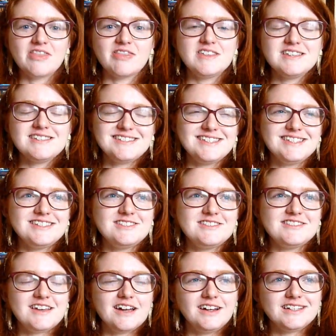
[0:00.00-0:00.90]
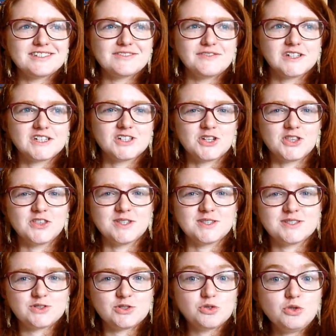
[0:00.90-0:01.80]
This is science fiction
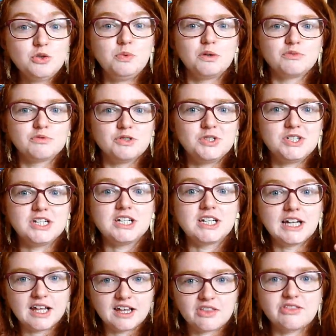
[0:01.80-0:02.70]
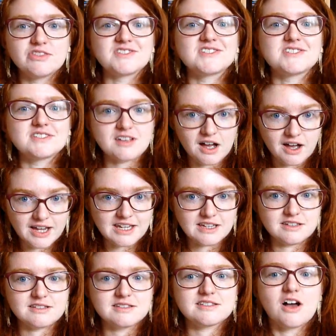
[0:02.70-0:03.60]
that's super rooted in, like, the
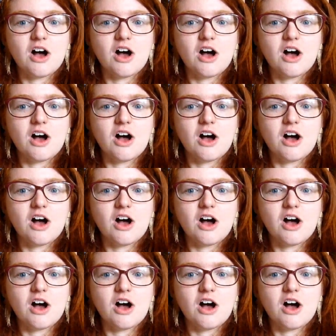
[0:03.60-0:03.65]
science,